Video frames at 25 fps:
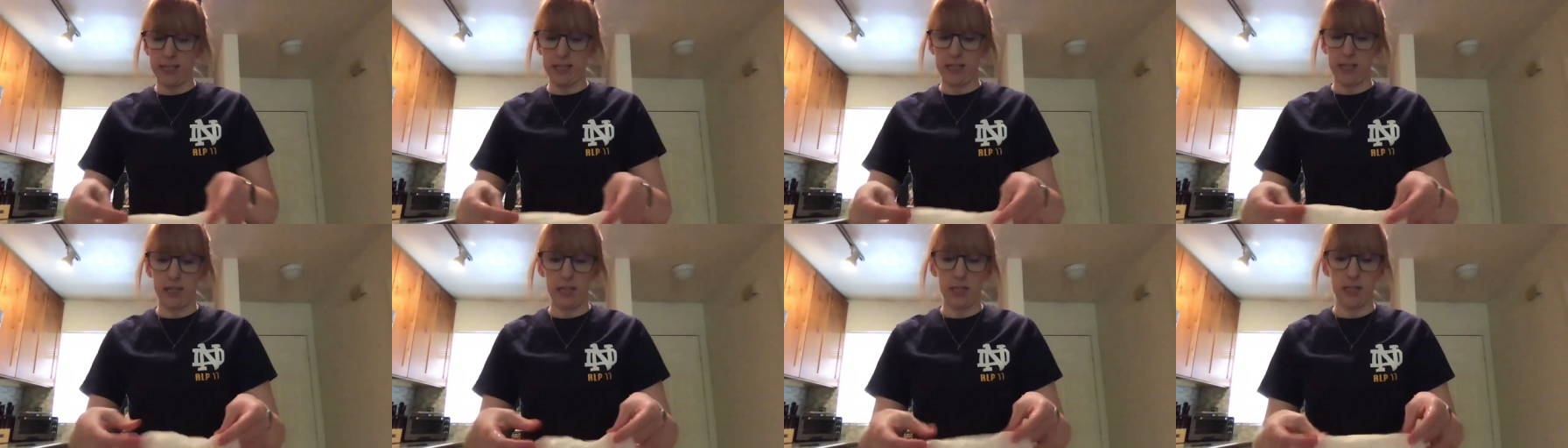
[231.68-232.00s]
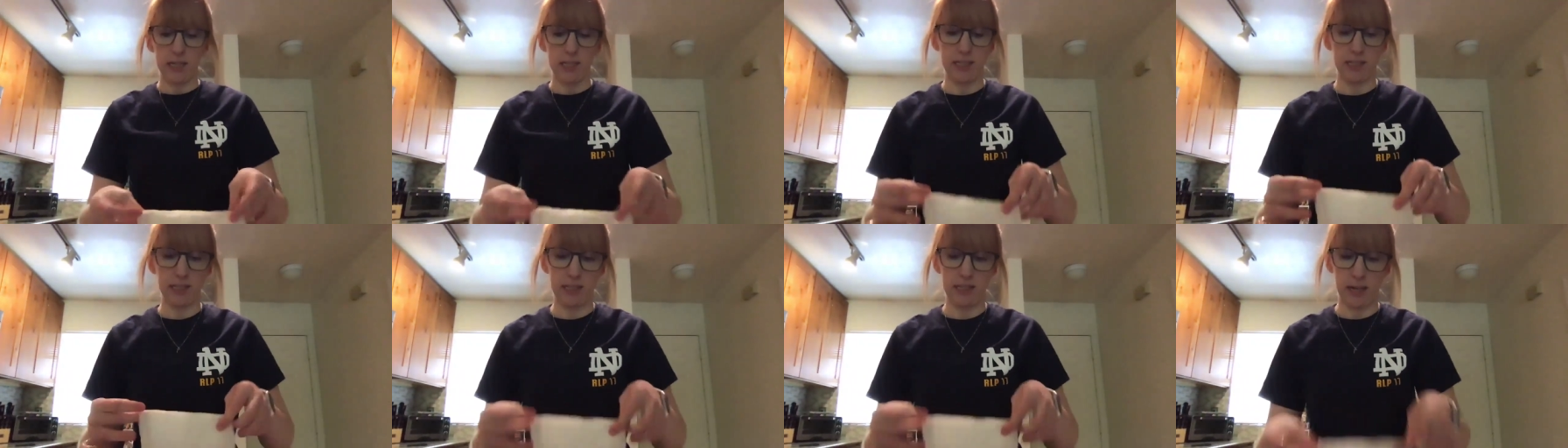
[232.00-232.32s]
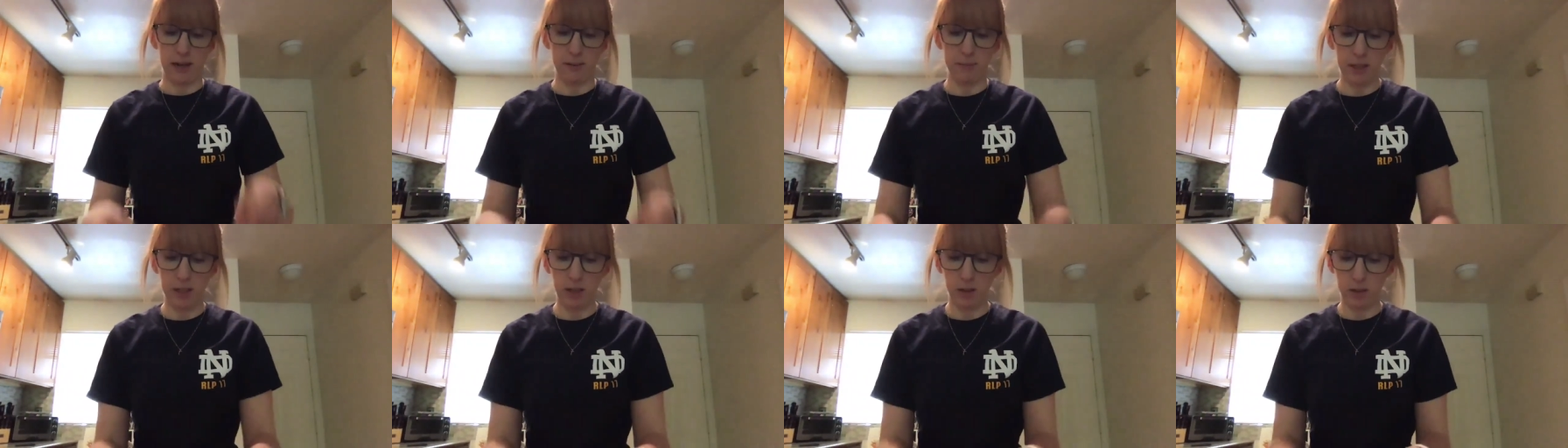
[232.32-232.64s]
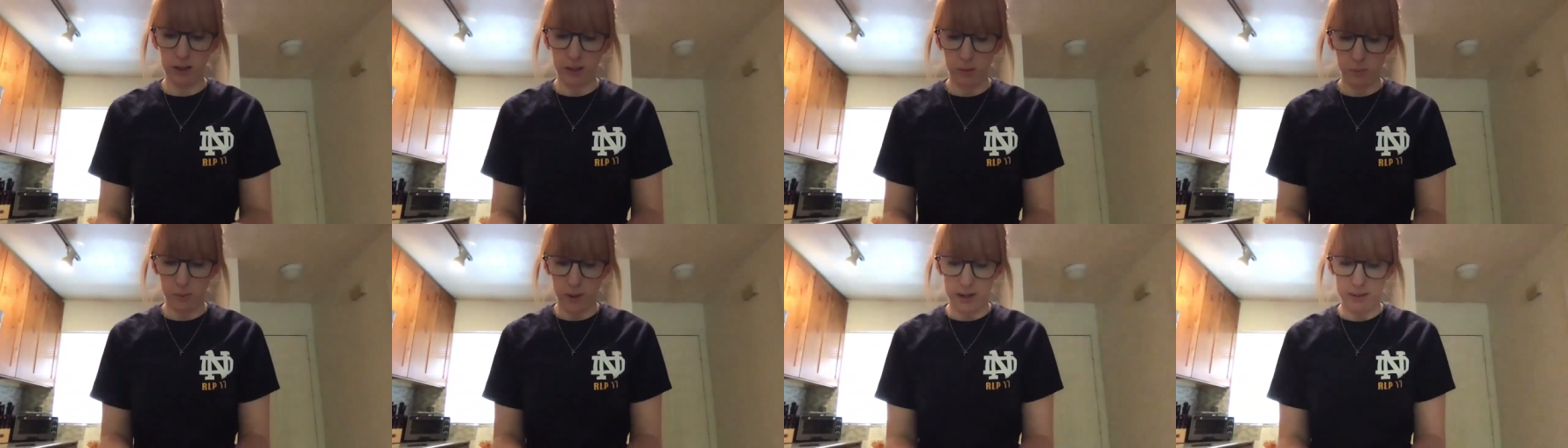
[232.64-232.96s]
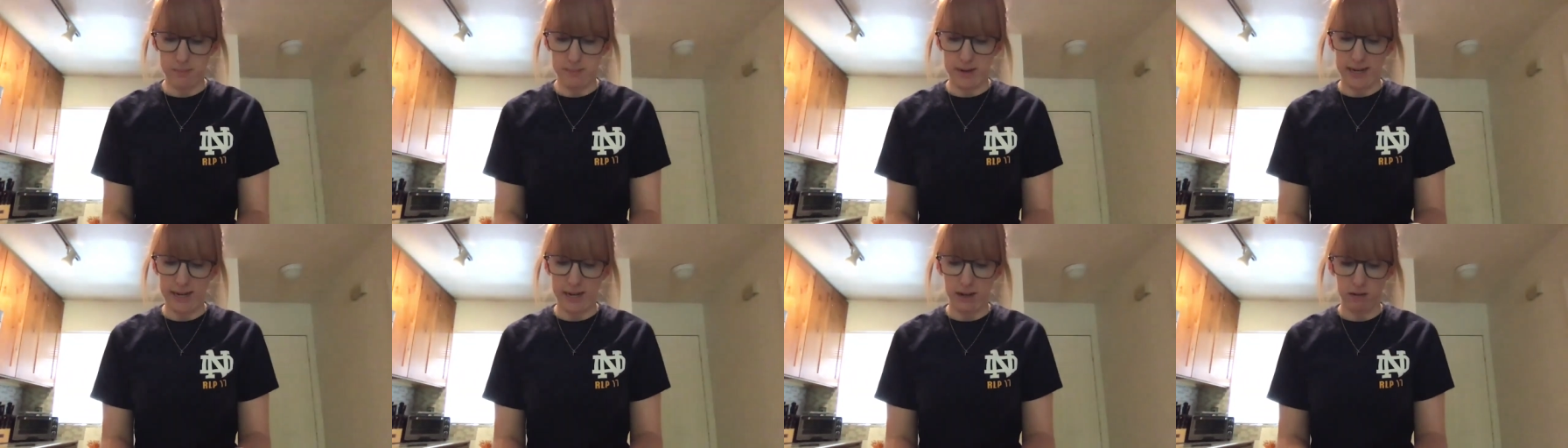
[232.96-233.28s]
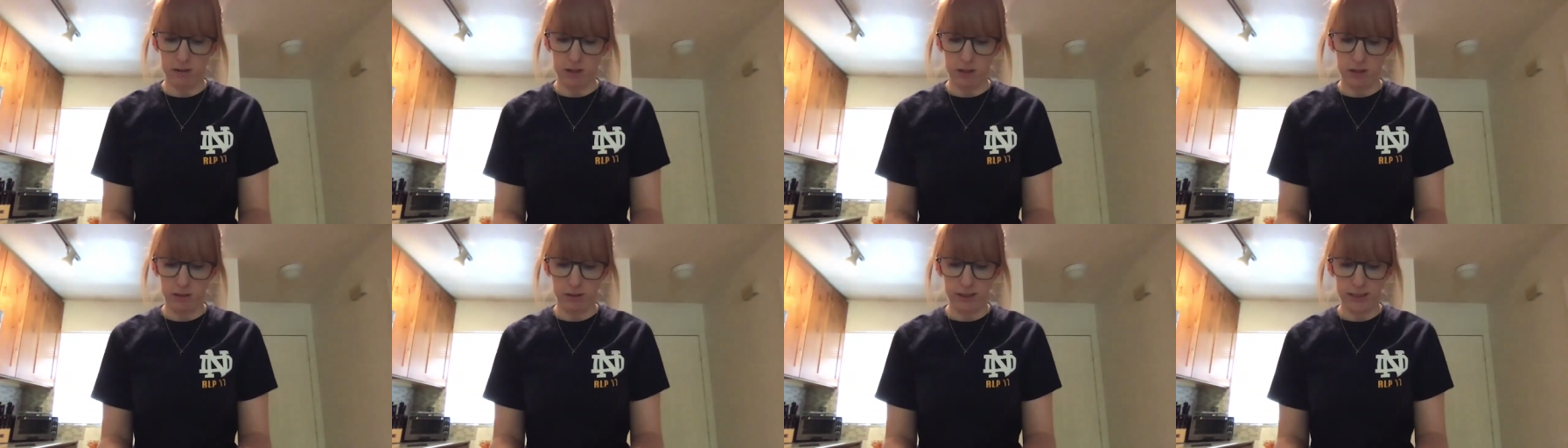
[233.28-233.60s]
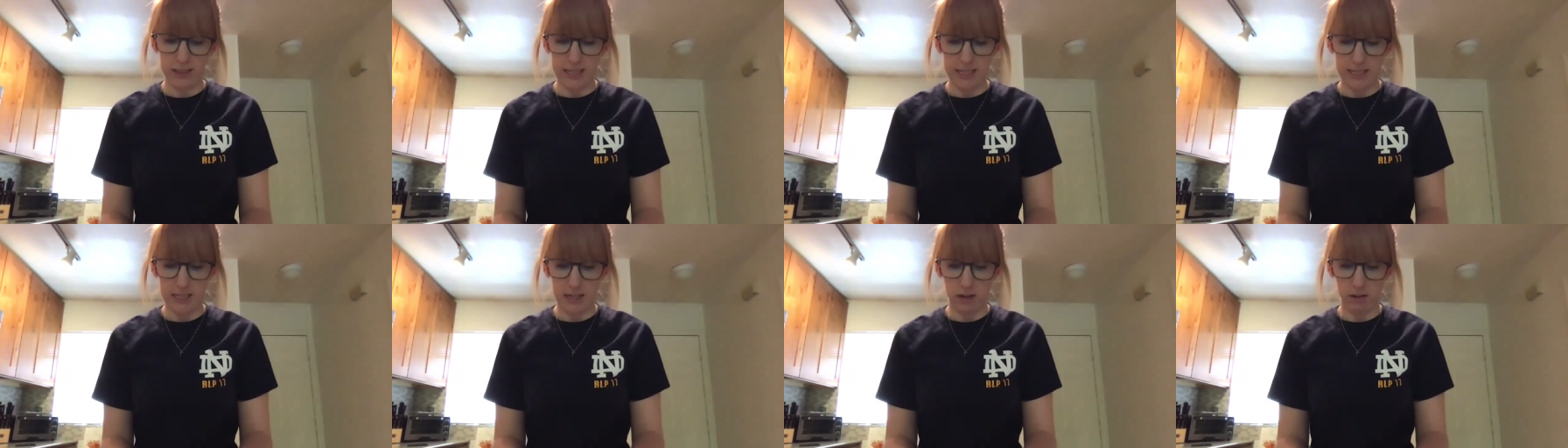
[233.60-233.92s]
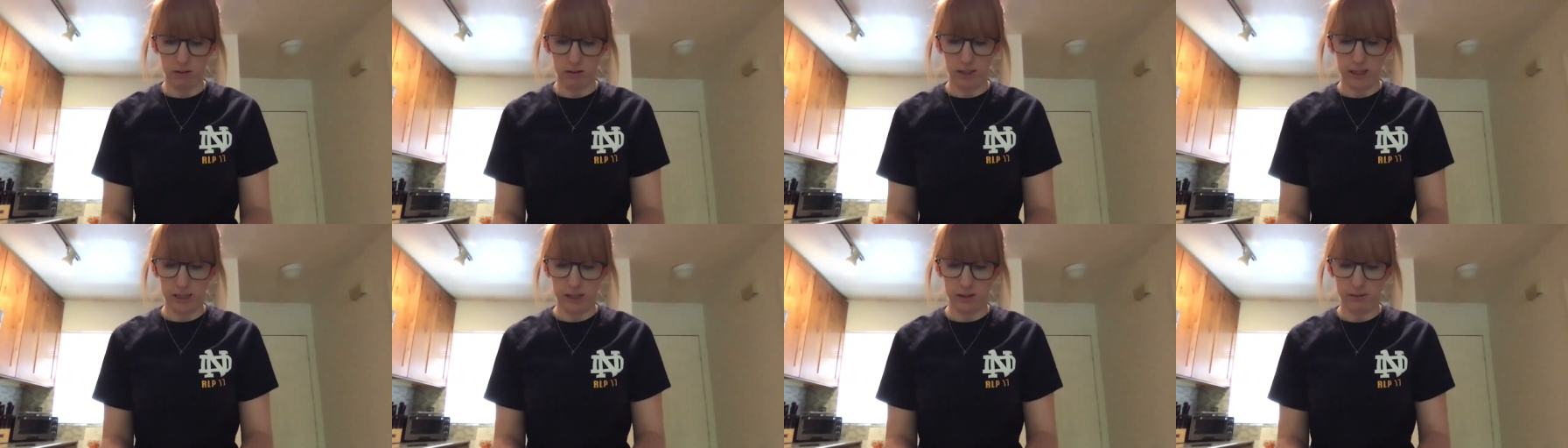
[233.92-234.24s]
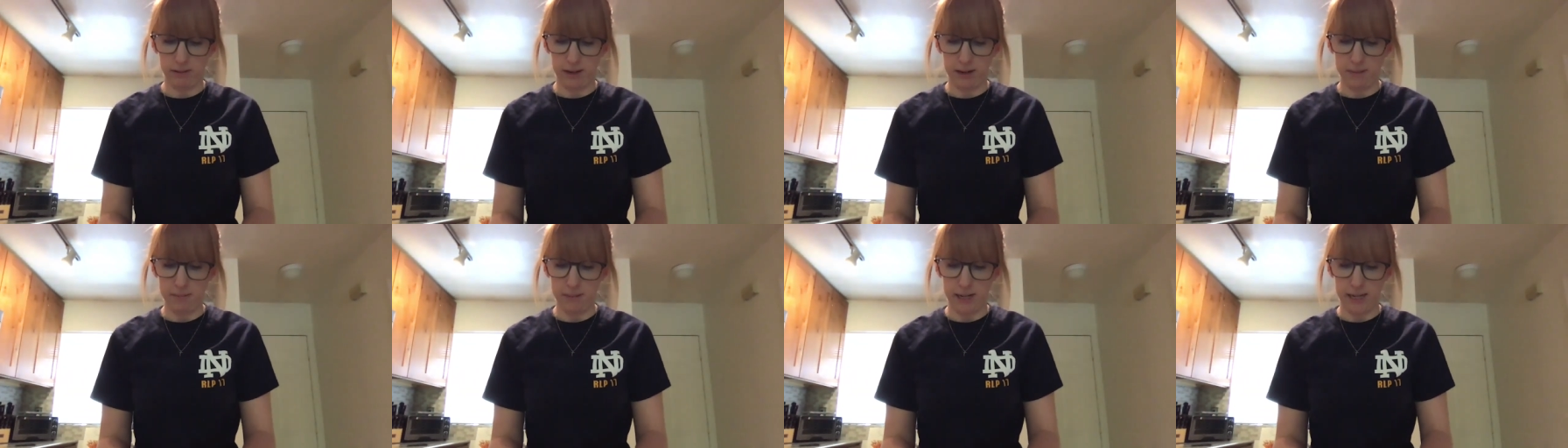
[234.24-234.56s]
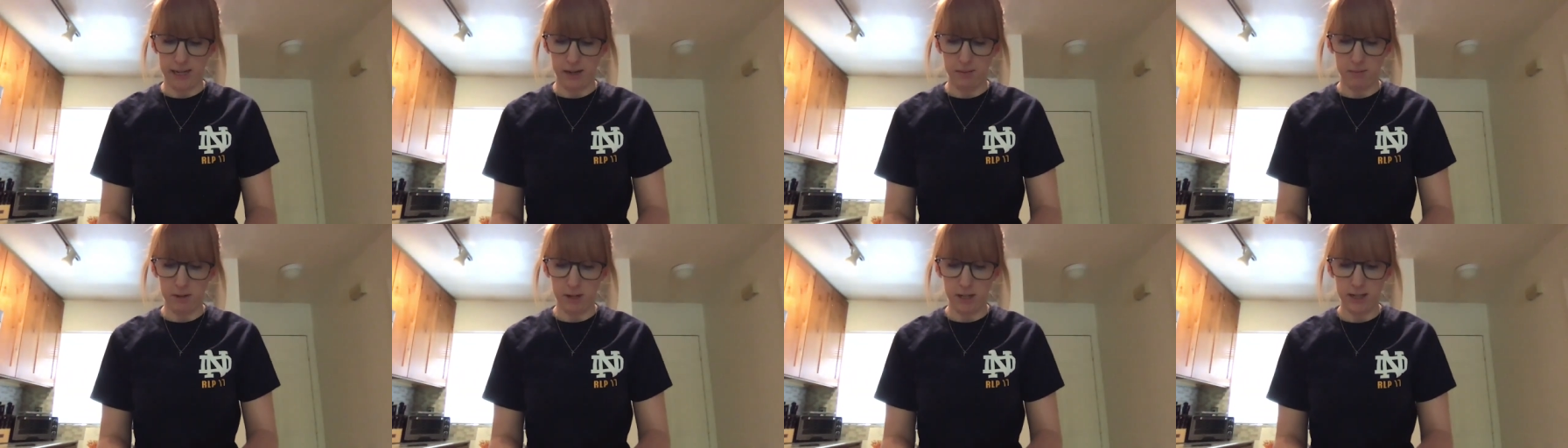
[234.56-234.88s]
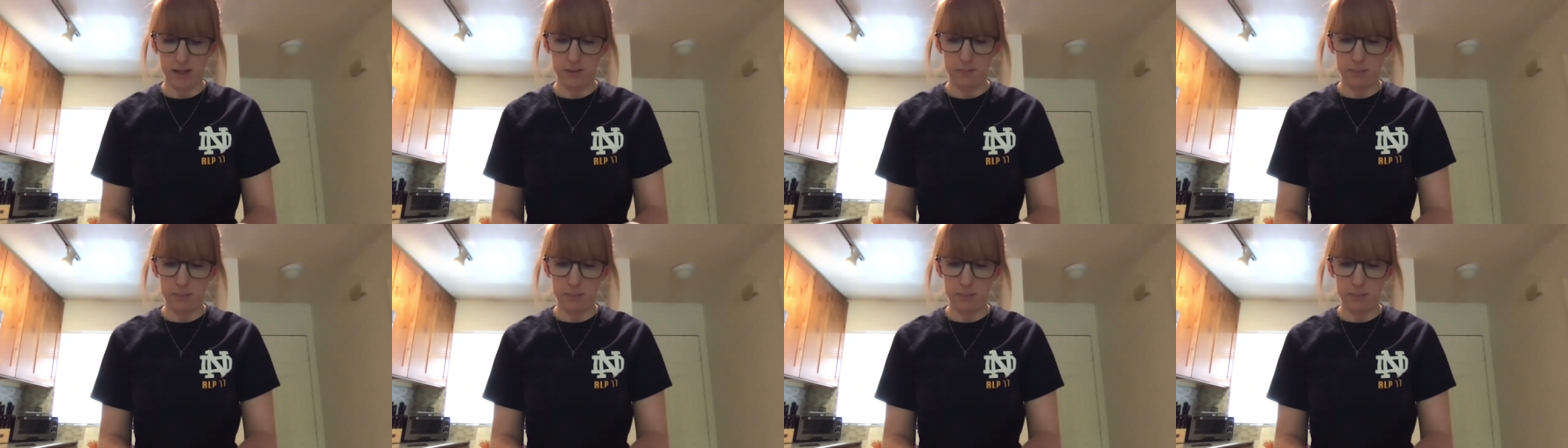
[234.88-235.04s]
since I'm the only one in my house doing this, I don't need to write my name on it.